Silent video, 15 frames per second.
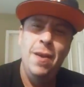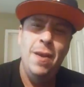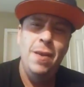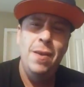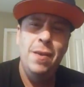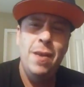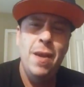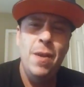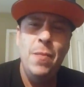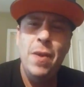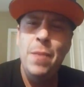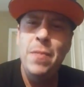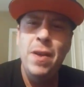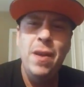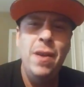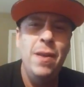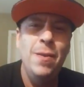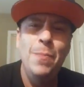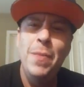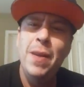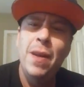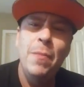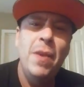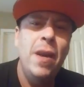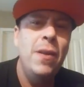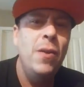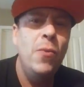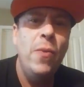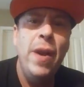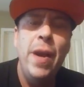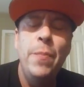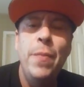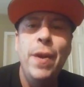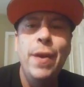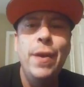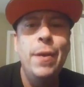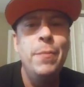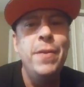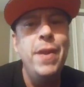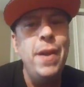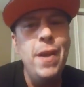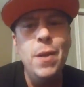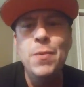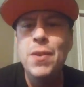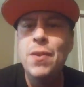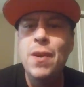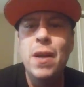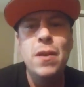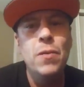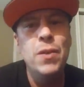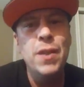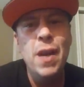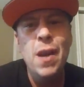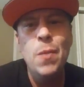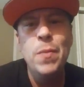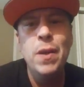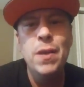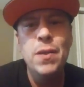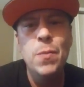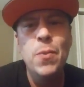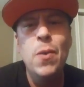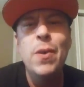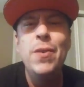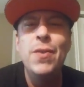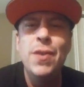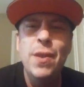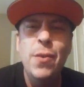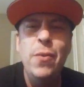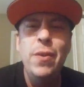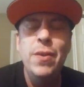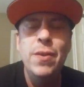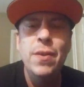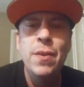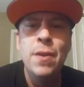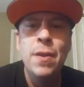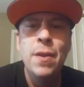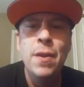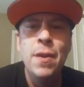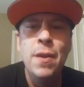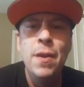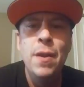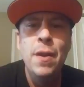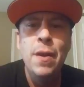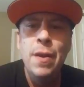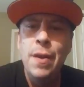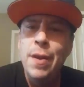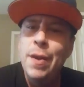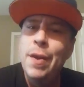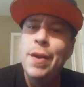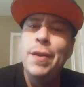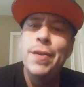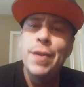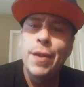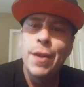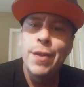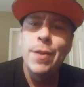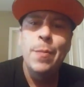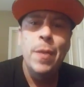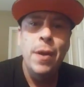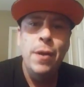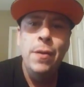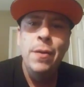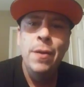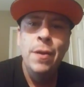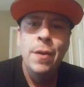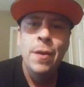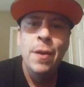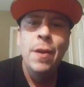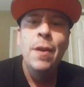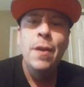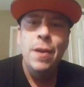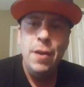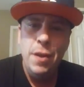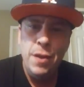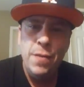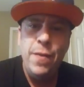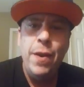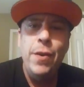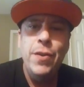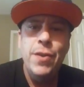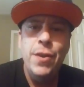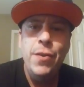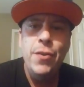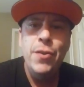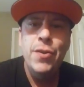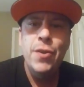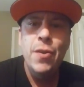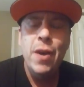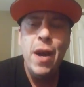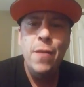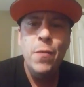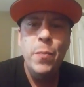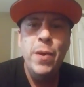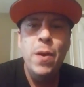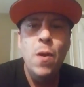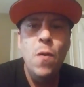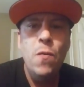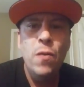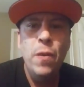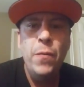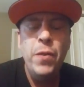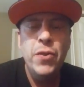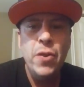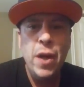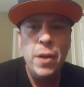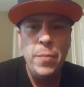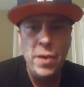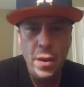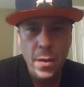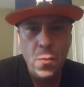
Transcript: Looked at him like, man, hell, man, I'm not no rat, man, and I'm damn sure not no child molester, bro. Are you serious? He said, listen, man, it's very serious. Your life will be over if you try to be either